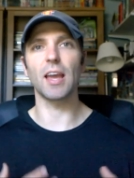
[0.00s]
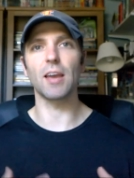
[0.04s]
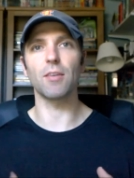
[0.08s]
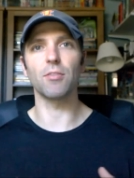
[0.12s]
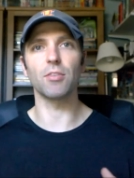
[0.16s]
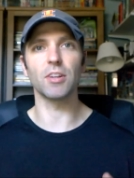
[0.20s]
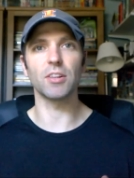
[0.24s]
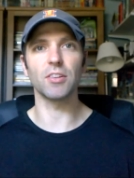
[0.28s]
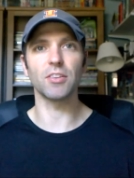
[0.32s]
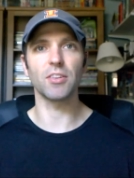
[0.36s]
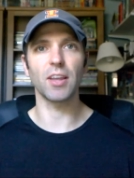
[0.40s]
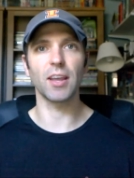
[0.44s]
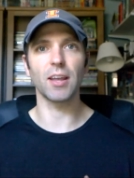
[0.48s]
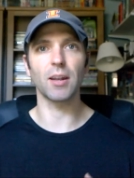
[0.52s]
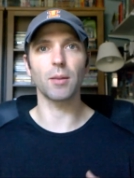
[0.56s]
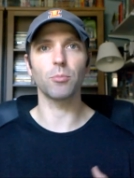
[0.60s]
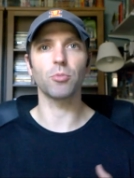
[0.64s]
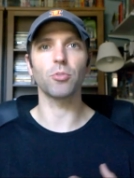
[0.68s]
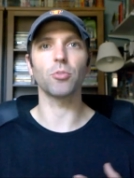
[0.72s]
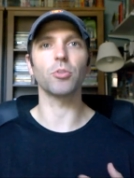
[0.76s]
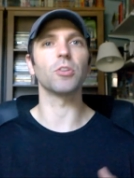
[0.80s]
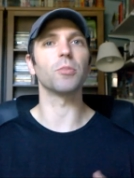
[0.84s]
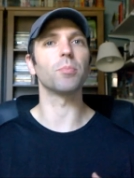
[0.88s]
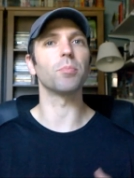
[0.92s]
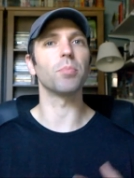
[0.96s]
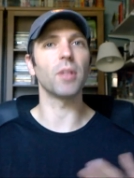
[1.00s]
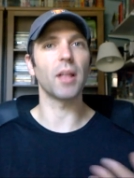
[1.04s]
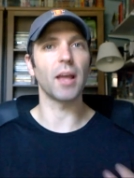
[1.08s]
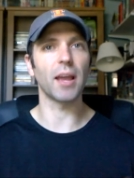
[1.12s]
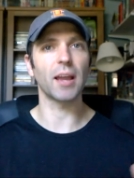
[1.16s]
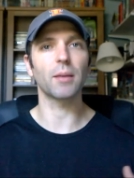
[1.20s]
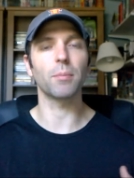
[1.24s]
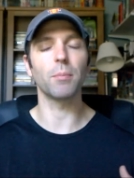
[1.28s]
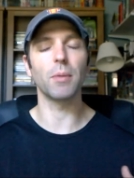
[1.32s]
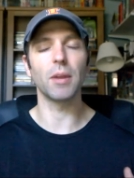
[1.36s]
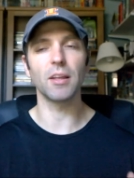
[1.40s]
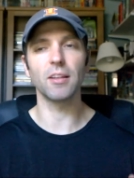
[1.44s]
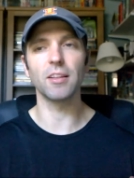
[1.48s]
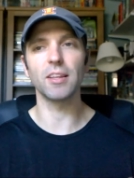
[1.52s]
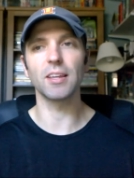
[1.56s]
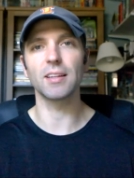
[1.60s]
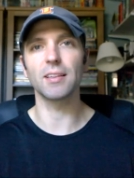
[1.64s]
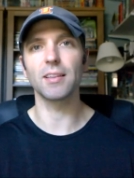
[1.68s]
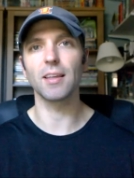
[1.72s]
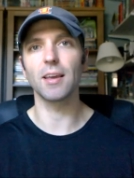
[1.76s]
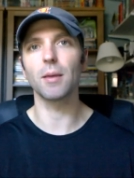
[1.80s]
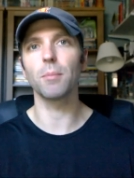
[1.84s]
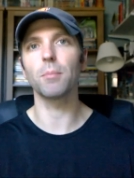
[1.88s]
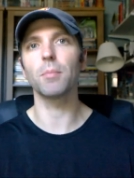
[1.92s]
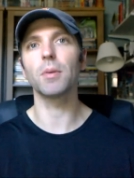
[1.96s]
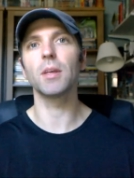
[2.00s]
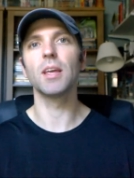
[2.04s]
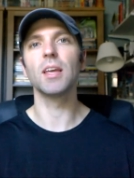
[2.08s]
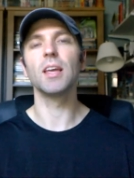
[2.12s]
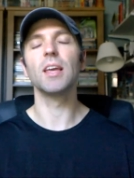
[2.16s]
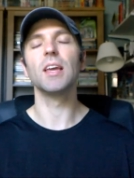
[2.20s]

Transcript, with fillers: evidence on them, so he's blackmailing them,